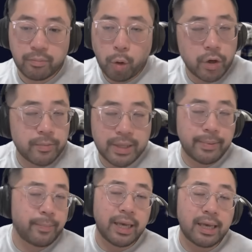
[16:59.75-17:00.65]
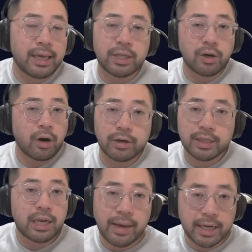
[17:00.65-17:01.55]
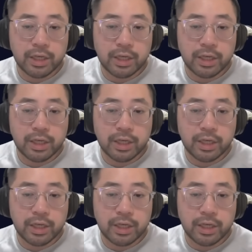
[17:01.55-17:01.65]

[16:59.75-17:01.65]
Or you're picking it into a Harsetti